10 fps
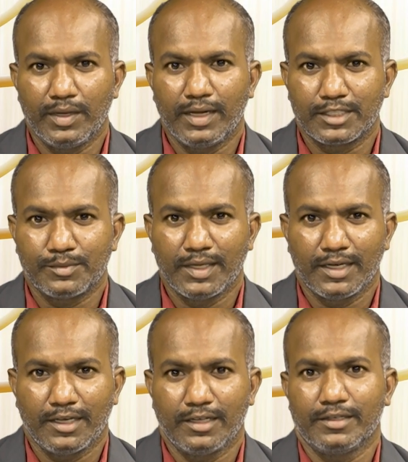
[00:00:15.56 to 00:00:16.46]

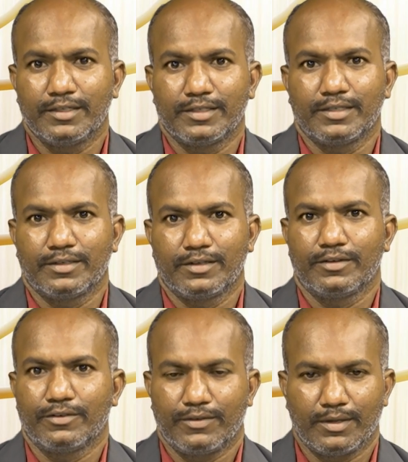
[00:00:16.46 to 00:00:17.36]
Narayana
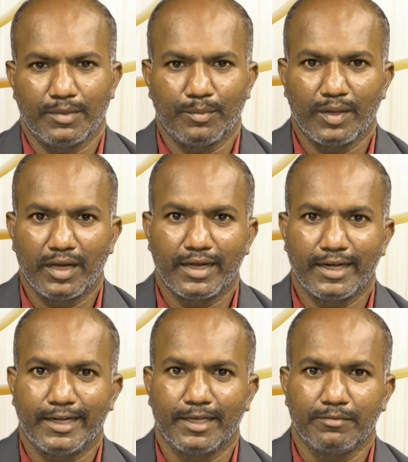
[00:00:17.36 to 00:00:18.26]
from
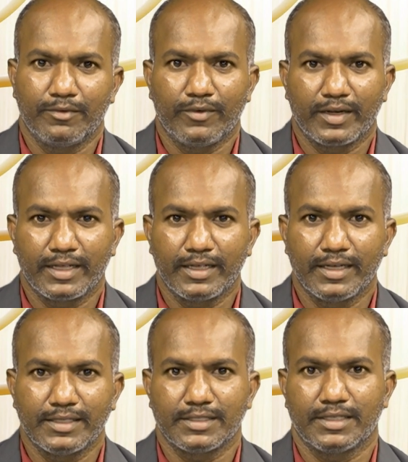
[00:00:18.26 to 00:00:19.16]
Mlritm, working
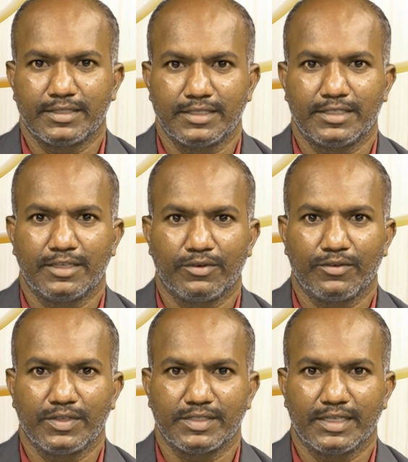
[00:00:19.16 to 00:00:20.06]
as assistant
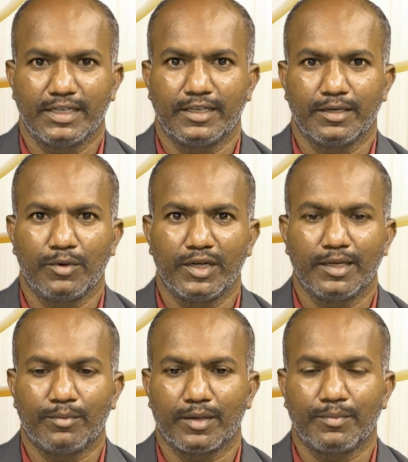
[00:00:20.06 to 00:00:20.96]
professor in EEE
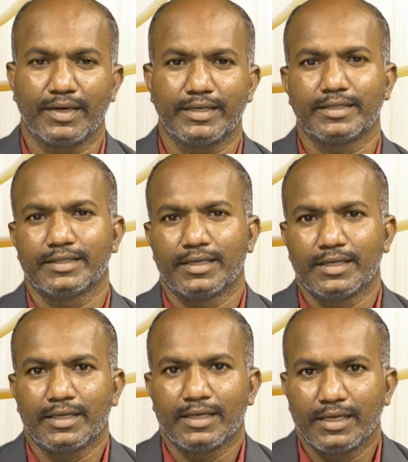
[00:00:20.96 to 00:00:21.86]
department.
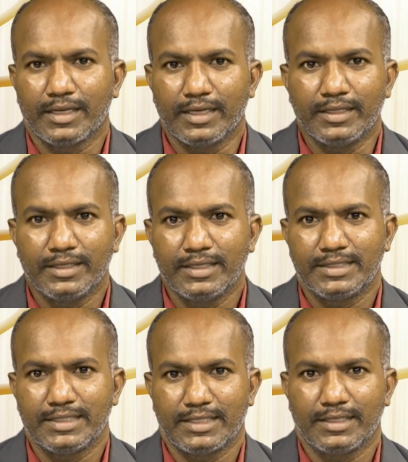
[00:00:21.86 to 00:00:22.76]
In this
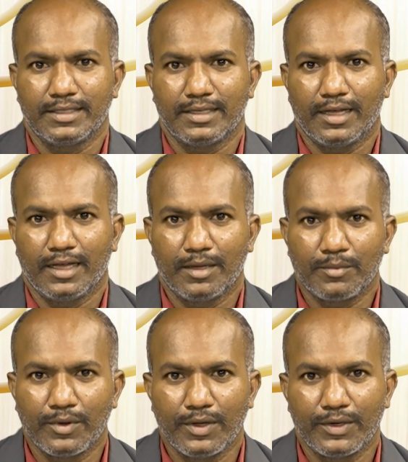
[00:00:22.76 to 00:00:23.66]
session, I
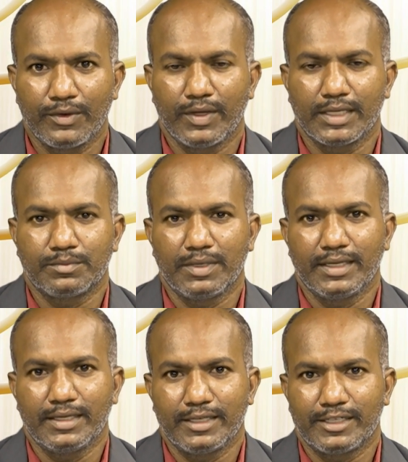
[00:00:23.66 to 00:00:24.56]
am going to
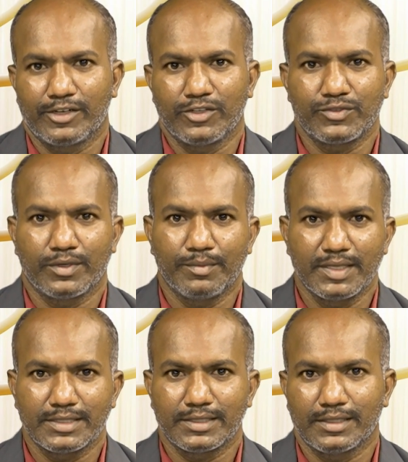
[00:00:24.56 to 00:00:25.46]
explain
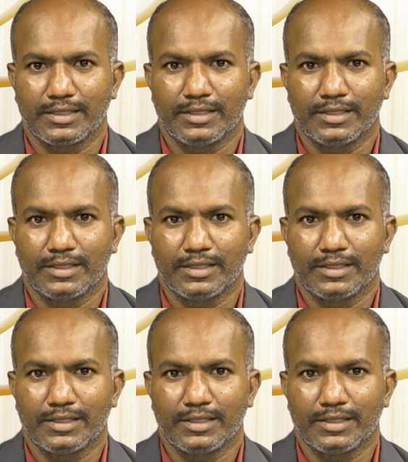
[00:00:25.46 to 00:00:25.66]
transformers.